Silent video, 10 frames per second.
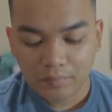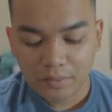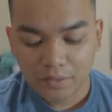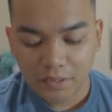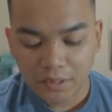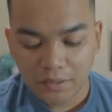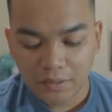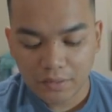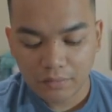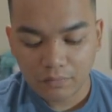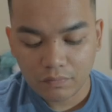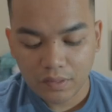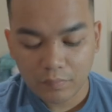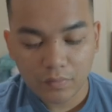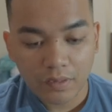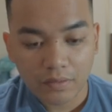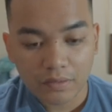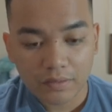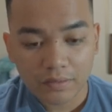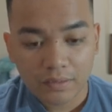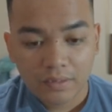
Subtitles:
because I got that gold label on there.